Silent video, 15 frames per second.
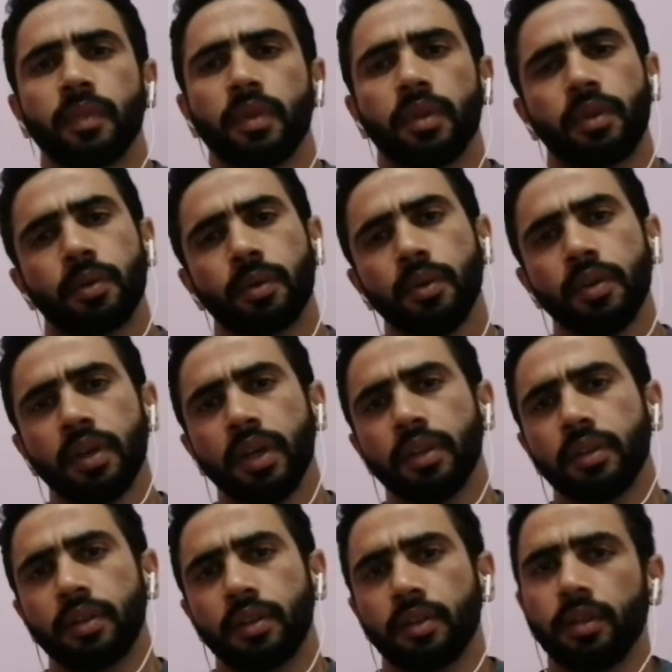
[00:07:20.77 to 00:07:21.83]
Through
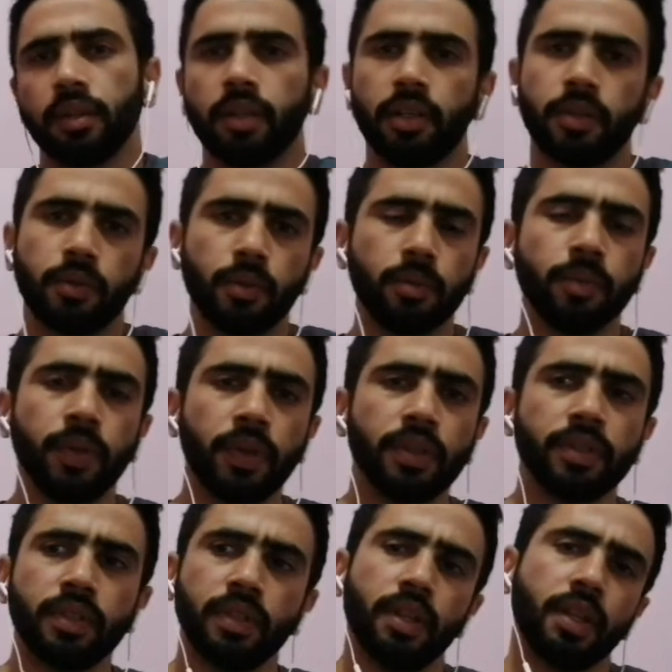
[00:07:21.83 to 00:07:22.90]
that two
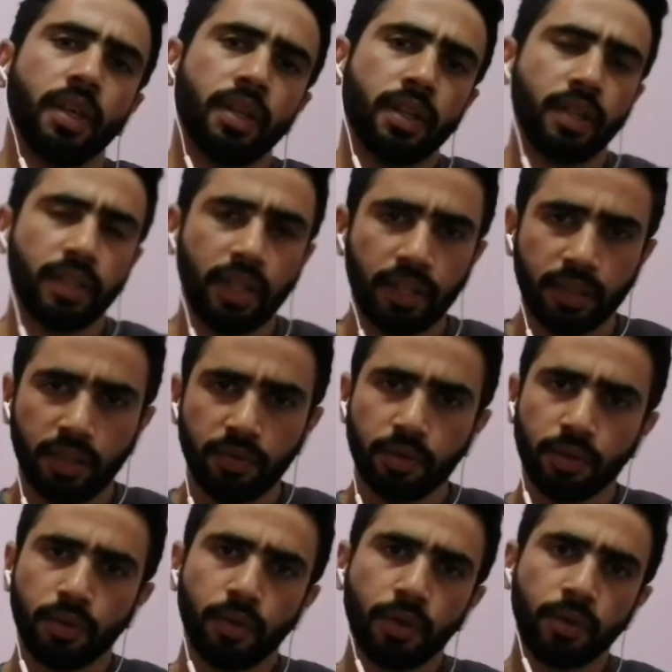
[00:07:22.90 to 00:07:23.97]
points, that activity
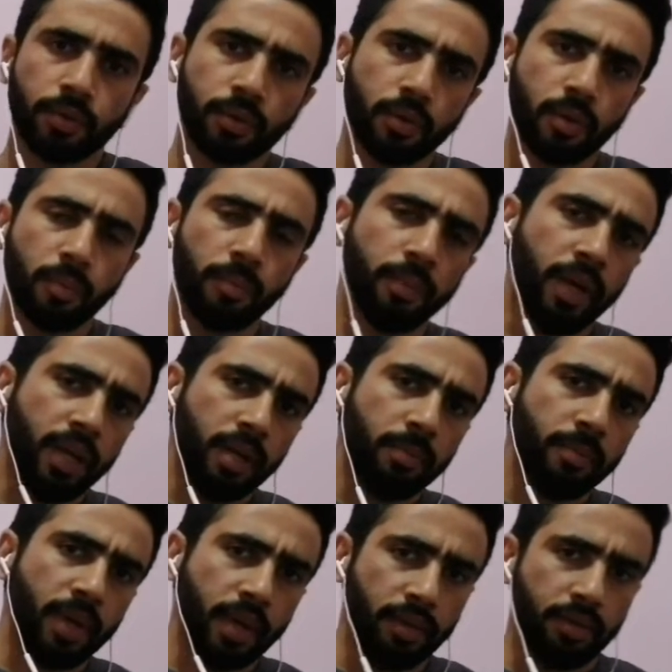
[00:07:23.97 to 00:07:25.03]
goes through many
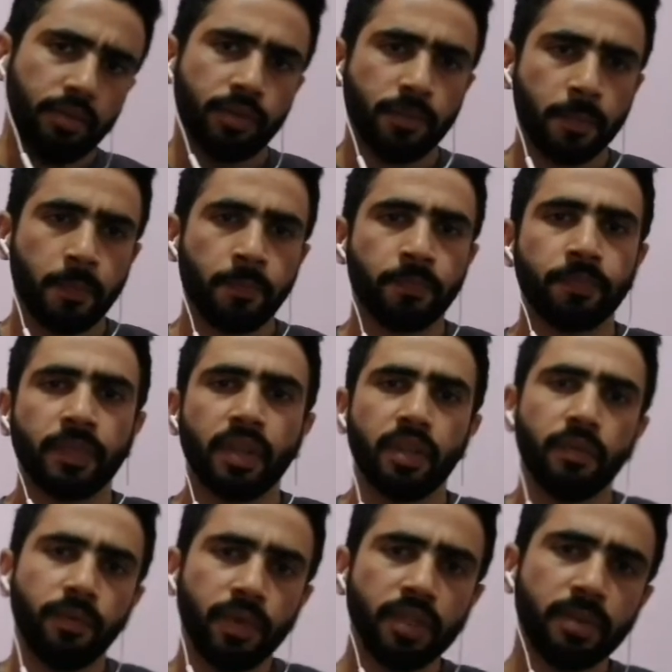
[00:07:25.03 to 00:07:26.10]
methods. The
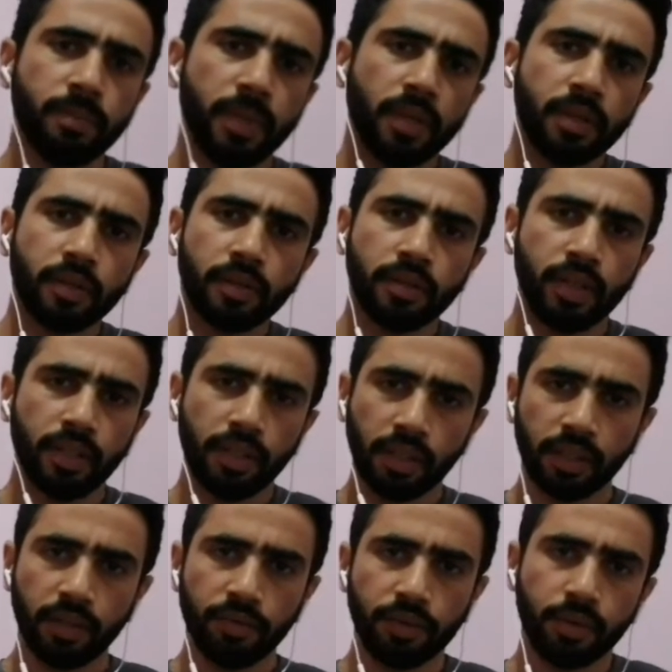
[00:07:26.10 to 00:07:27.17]
first method that
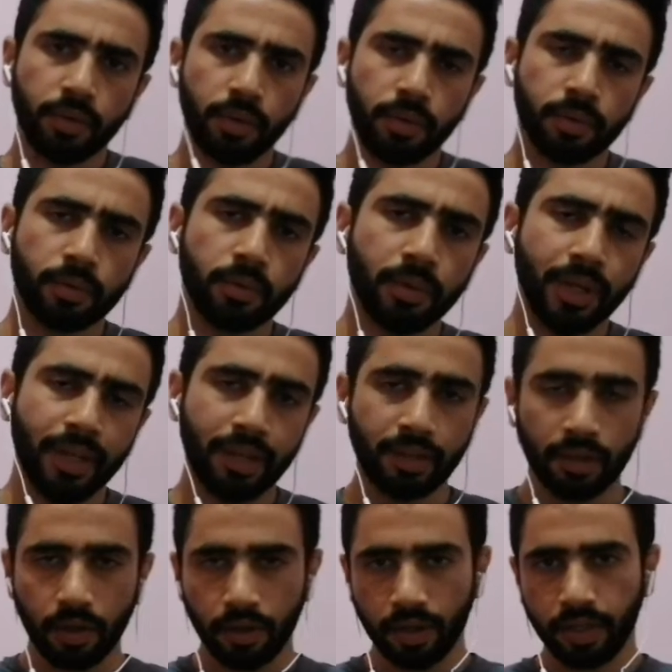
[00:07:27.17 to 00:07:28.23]
activity goes through is
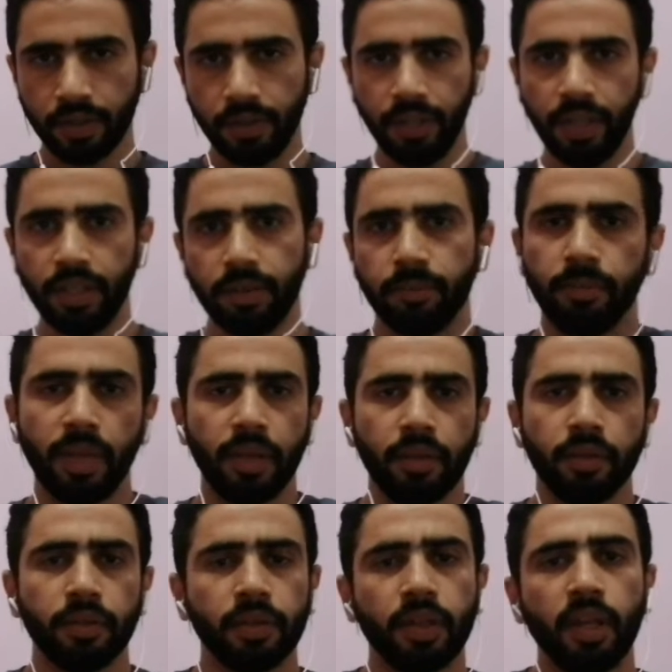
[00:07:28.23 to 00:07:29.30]
onCreate method.
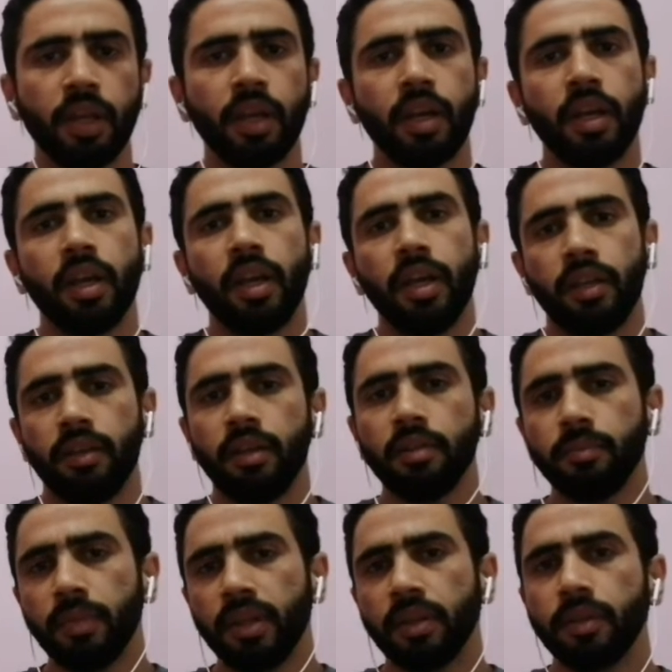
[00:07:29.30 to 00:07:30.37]
In that
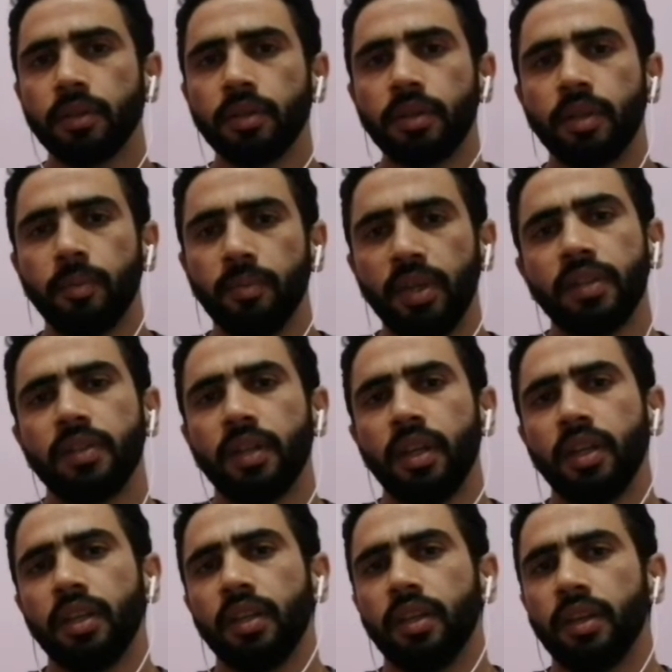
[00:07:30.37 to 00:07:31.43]
method, the main
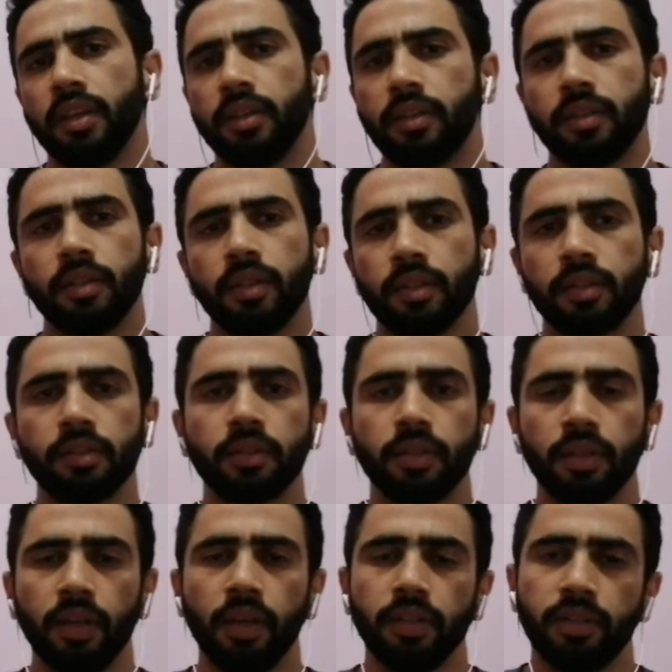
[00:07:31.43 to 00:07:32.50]
thing that
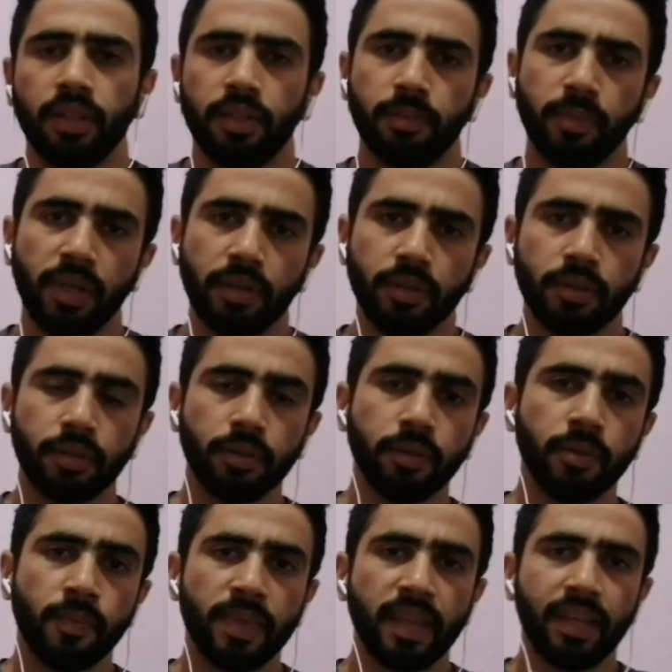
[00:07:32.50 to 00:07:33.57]
that method do
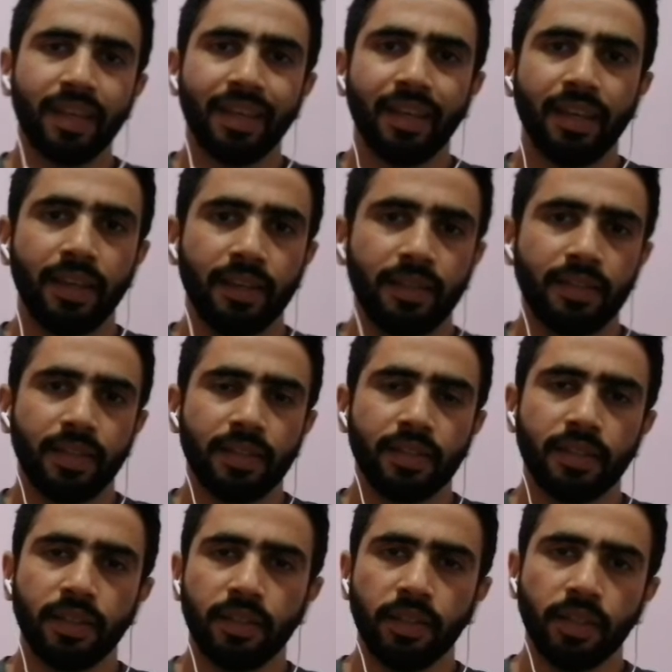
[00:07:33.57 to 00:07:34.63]
is that
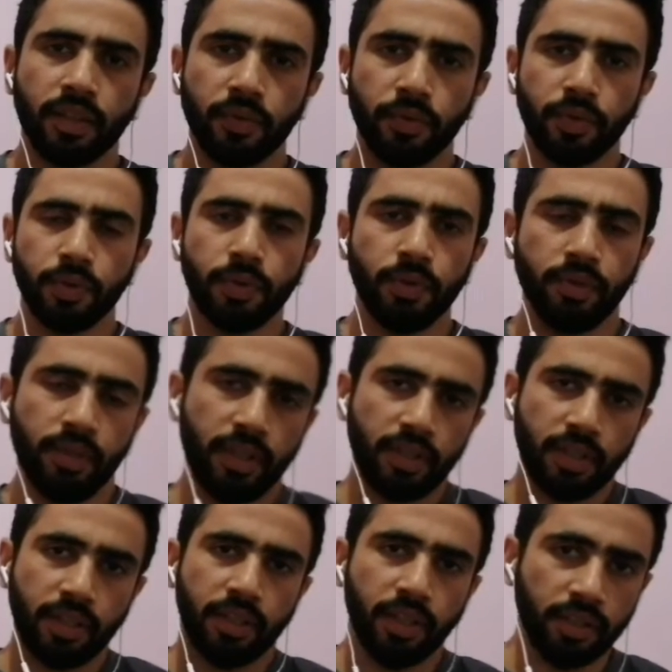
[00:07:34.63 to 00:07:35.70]
setting the views in
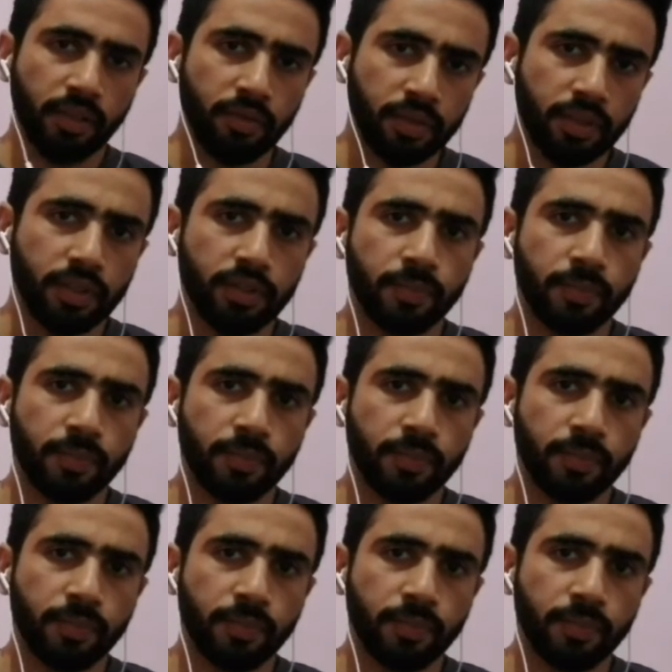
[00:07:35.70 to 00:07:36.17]
that activity.